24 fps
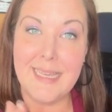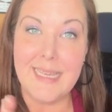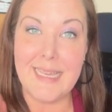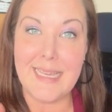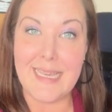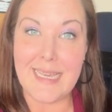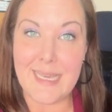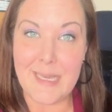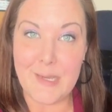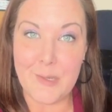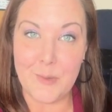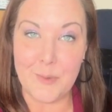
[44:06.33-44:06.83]

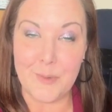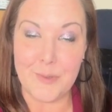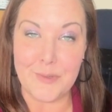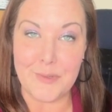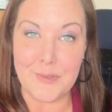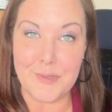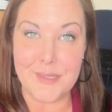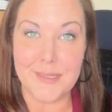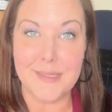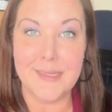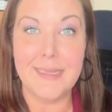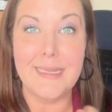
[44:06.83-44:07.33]

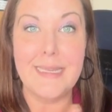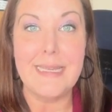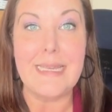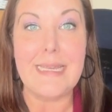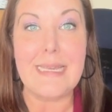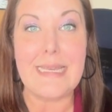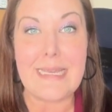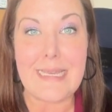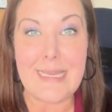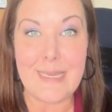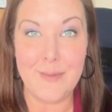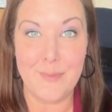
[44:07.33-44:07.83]
equals
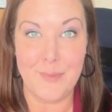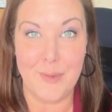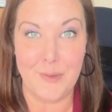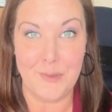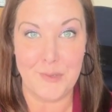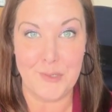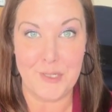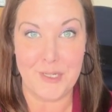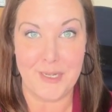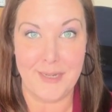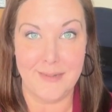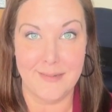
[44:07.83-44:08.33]

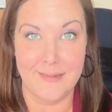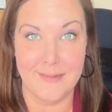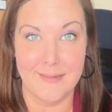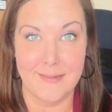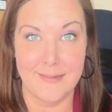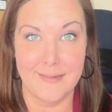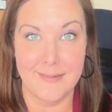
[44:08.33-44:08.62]
emotion.